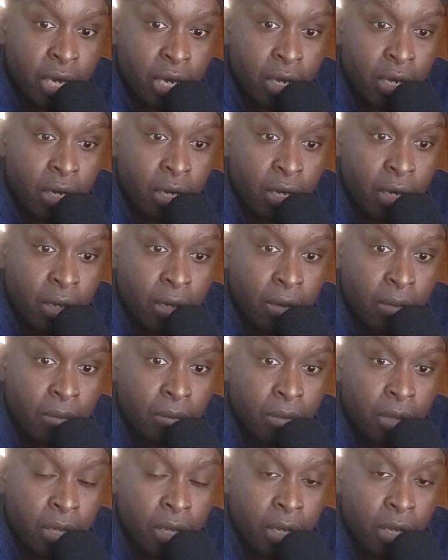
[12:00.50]
um,
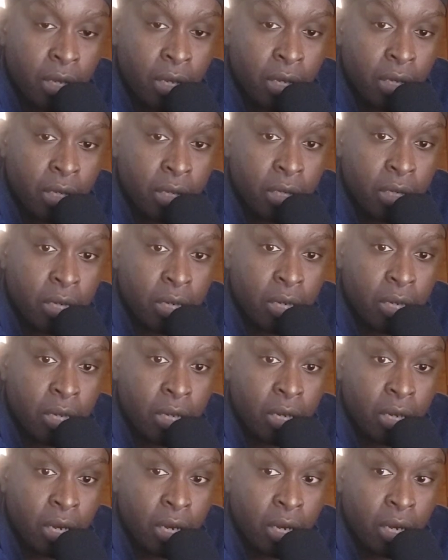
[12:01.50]

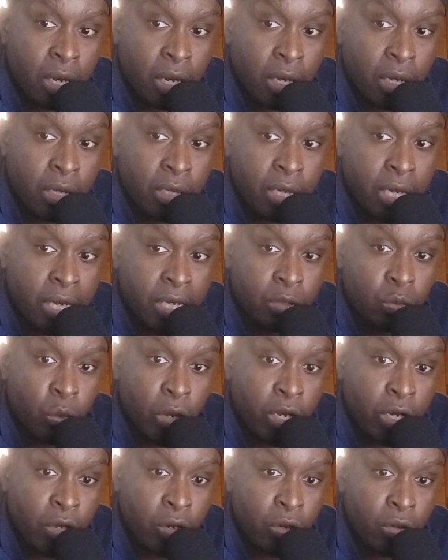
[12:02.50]
uh, does
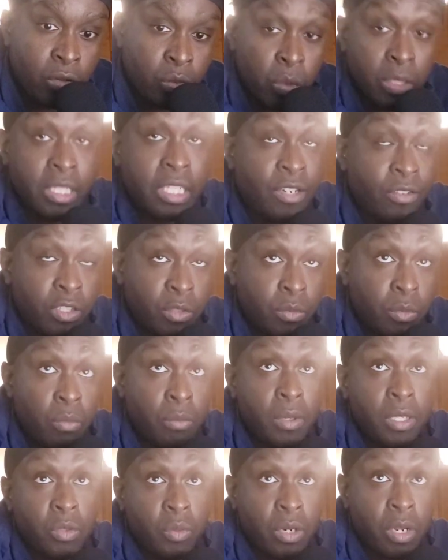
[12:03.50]
Windows, what's the difference
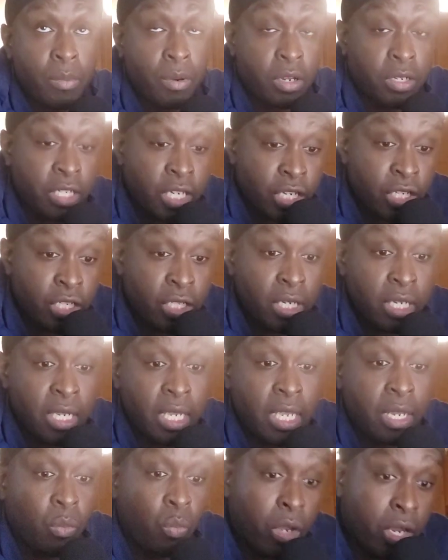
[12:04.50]
between a partition
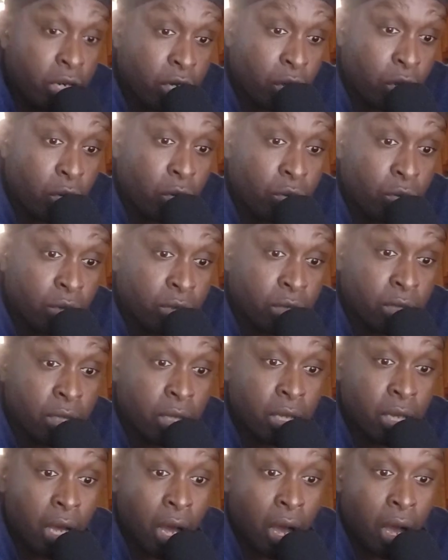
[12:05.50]
in Windows
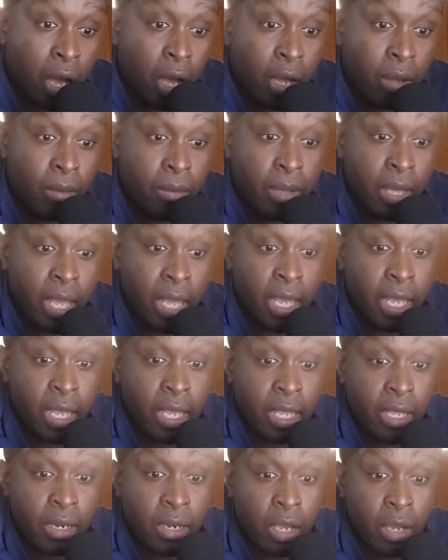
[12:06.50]
um,
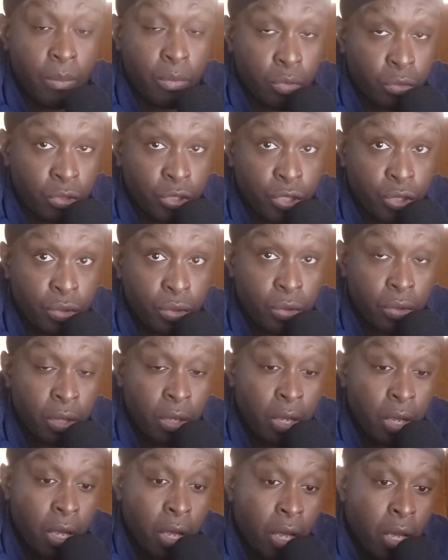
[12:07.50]
and Ubuntu,
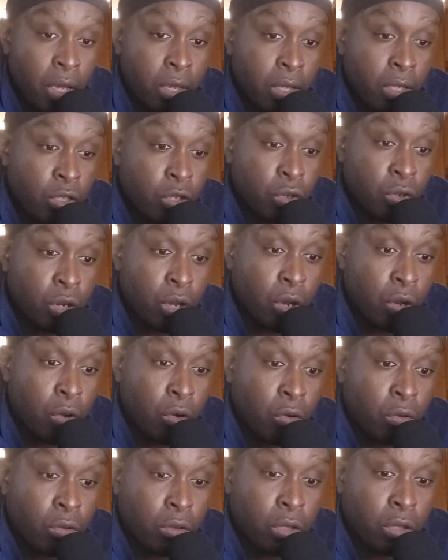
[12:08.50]
you
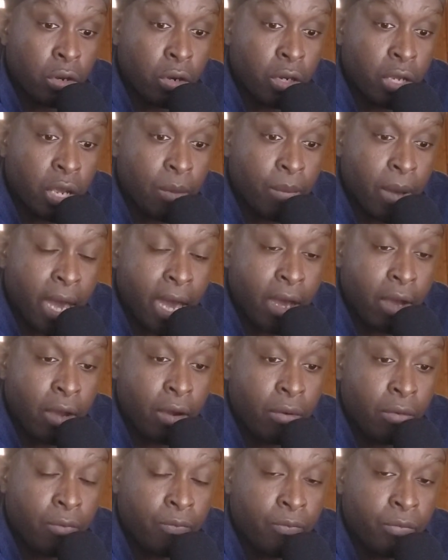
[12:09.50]
know, learning
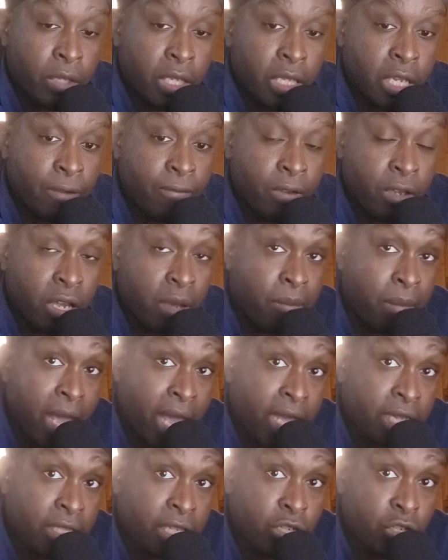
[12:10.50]
about the different
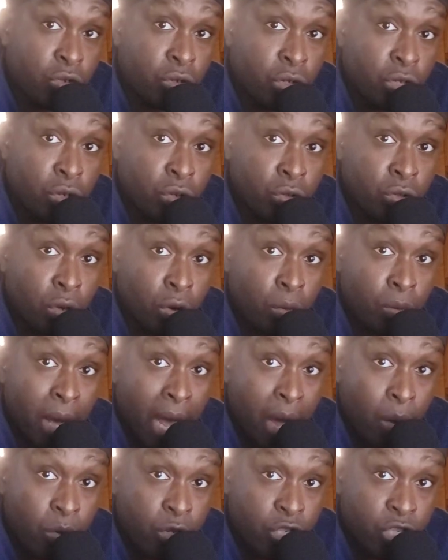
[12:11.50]
commands that you can use on
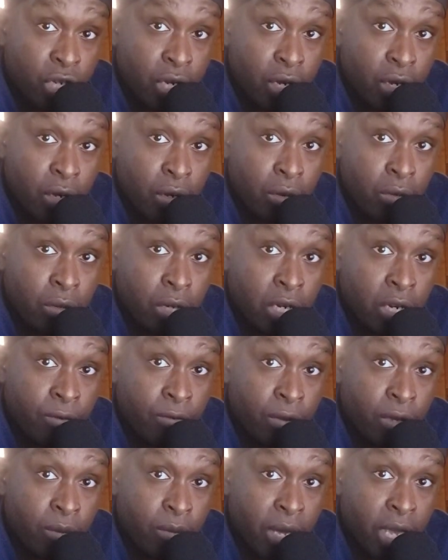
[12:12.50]
PowerShell, the
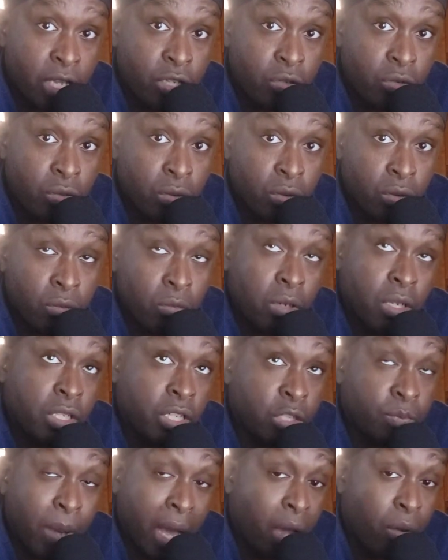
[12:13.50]
different commands you well
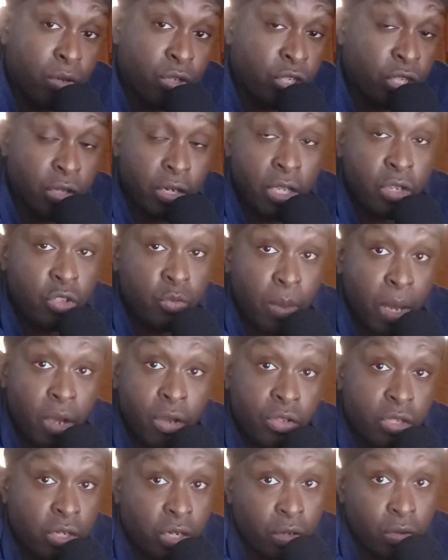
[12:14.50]
just PowerShell. They use
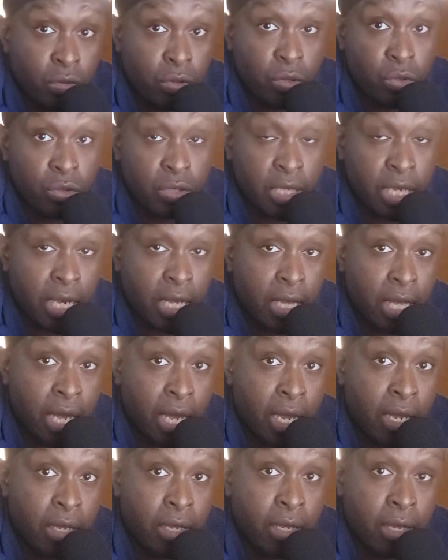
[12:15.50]
PowerShell, they don't use
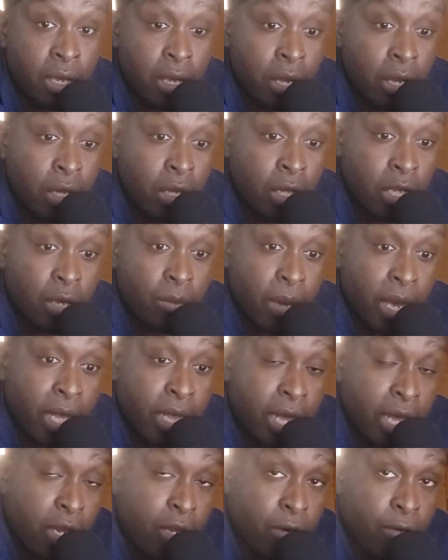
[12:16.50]
CLI, the
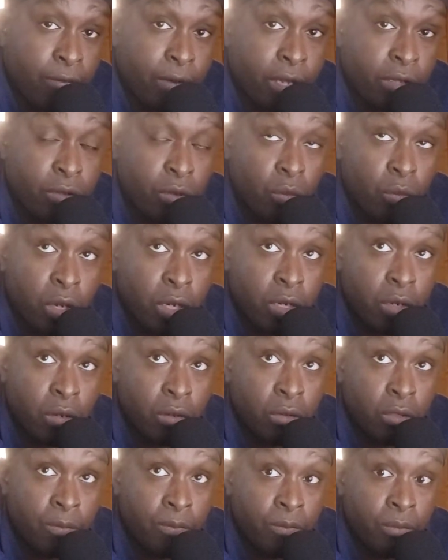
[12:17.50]
command line interface on
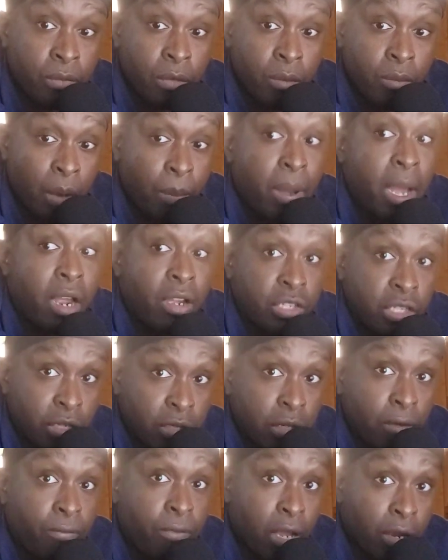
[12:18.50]
Windows. But PowerShell
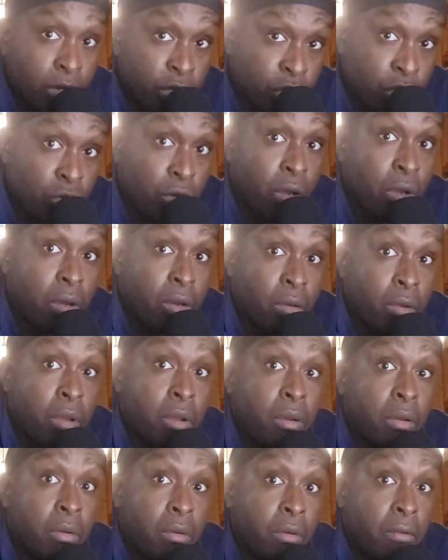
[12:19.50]
is a very strong,
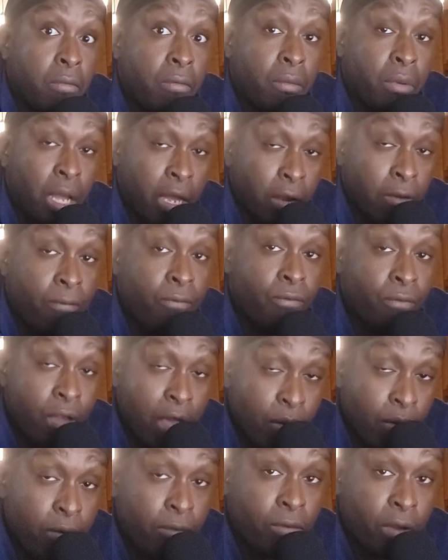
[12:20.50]
a
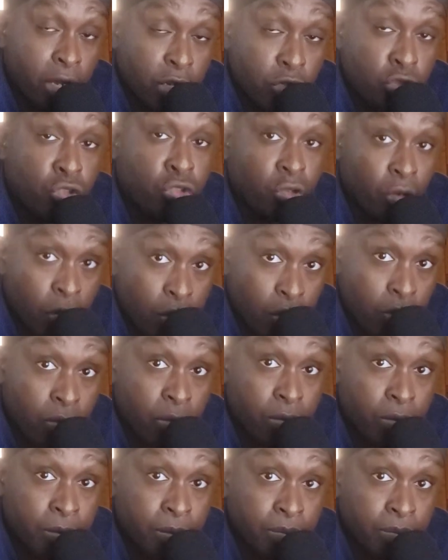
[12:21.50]
very fucking strong